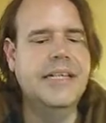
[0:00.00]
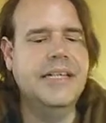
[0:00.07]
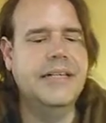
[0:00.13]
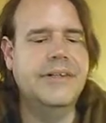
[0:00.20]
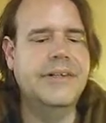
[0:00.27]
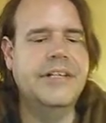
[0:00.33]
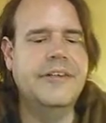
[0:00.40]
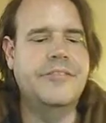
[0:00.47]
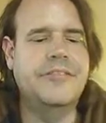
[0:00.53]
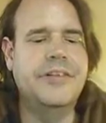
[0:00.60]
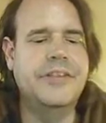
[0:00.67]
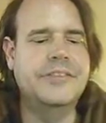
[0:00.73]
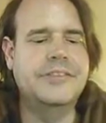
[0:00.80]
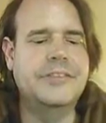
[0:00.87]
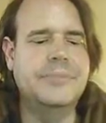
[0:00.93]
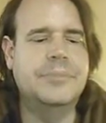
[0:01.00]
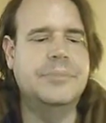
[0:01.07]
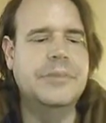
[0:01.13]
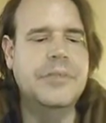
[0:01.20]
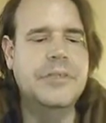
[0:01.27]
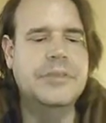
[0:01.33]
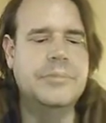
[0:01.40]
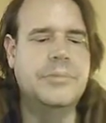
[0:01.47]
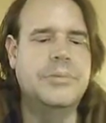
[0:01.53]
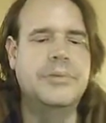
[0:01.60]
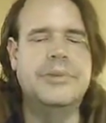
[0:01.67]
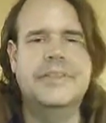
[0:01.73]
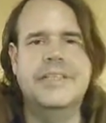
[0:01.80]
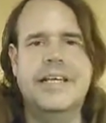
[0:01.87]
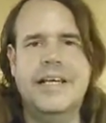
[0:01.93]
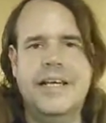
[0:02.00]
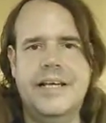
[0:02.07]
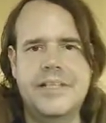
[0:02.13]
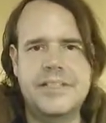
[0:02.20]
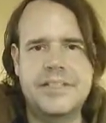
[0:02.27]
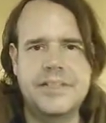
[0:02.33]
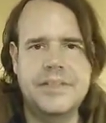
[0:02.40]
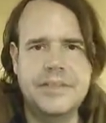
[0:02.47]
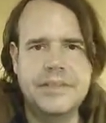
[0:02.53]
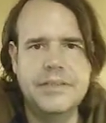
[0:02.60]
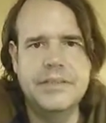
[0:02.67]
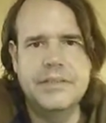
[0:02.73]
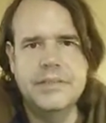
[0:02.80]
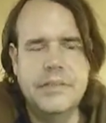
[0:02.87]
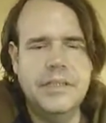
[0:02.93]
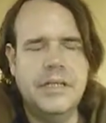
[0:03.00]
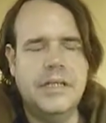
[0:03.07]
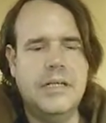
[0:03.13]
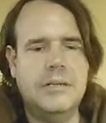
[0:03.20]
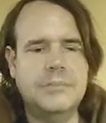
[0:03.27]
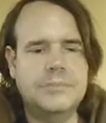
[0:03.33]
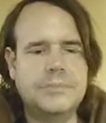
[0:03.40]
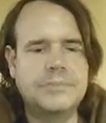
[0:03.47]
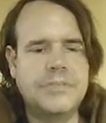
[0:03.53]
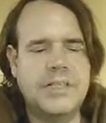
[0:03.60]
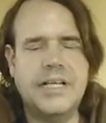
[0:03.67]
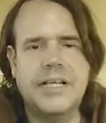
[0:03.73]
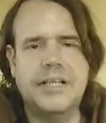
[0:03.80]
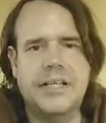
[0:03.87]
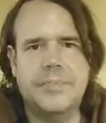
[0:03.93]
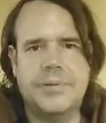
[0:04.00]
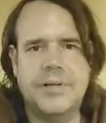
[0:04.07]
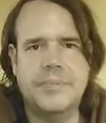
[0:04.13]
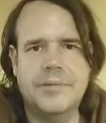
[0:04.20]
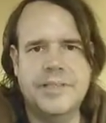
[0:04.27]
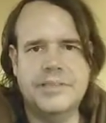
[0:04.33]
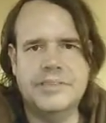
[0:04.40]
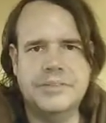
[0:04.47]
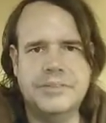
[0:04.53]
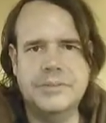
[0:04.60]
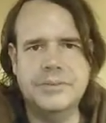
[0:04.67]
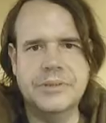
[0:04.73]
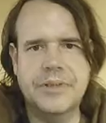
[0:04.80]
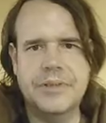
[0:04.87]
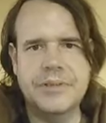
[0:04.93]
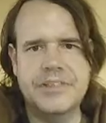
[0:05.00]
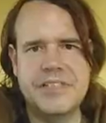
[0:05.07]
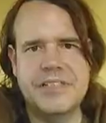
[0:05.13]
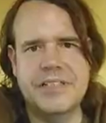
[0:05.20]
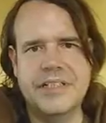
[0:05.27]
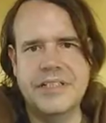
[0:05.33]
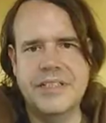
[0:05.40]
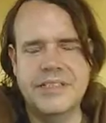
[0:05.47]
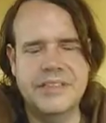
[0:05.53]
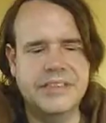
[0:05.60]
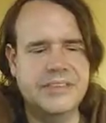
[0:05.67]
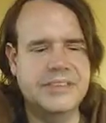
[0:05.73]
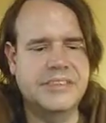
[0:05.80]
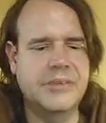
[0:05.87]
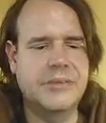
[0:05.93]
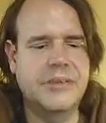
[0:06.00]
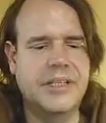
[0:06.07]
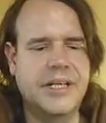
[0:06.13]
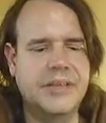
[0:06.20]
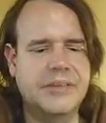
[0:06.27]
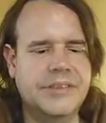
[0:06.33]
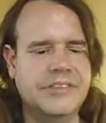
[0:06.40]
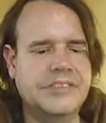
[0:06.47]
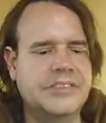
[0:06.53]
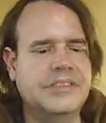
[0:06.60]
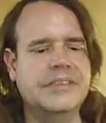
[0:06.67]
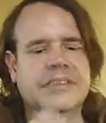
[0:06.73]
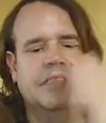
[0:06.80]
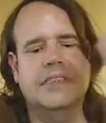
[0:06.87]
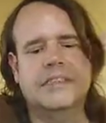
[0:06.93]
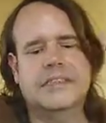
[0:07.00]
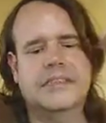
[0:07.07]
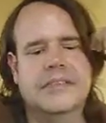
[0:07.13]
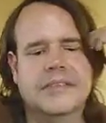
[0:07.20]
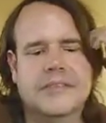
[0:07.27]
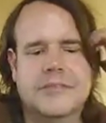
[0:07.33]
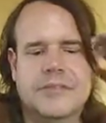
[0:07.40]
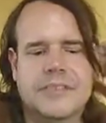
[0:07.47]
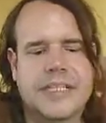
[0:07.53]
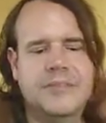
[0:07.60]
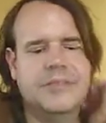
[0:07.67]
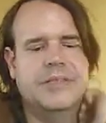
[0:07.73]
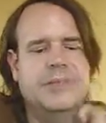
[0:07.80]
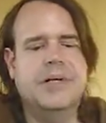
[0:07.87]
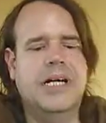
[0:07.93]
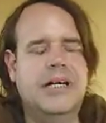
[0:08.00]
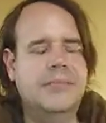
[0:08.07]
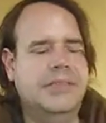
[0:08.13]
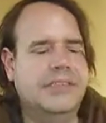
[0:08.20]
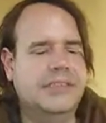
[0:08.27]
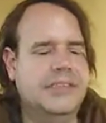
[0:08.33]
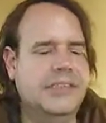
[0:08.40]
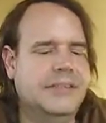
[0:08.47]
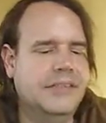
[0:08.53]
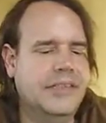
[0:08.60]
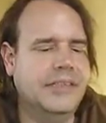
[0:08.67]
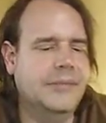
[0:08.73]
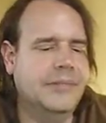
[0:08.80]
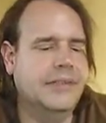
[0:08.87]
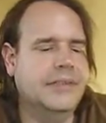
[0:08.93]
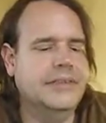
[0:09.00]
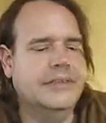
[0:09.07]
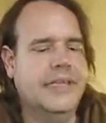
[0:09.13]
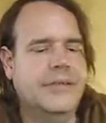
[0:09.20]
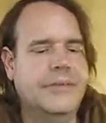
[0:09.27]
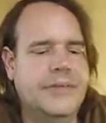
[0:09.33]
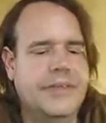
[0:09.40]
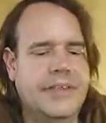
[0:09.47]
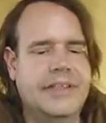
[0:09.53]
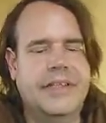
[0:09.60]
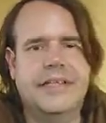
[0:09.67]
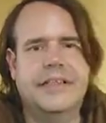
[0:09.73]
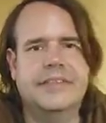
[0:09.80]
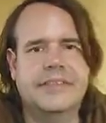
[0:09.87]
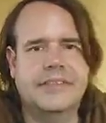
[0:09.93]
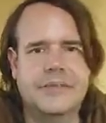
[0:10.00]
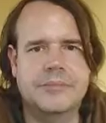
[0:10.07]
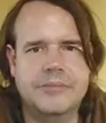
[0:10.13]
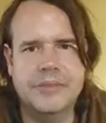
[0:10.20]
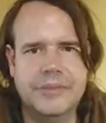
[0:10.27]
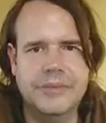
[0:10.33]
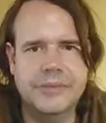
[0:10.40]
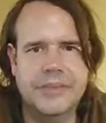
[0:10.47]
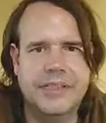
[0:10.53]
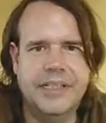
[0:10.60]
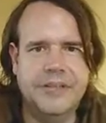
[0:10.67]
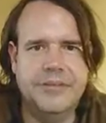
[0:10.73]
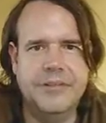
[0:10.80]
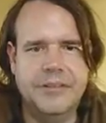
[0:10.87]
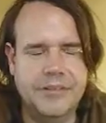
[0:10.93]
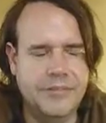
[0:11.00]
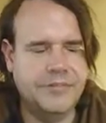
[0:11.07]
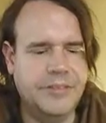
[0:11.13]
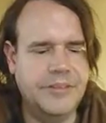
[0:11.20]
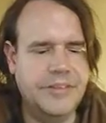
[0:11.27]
to pull in cash. A lot of that probably has to do with all the shenanigans going on with the shootings and attempted bombings and everything, but I would think has something to do with that, with their fundraising efforts. But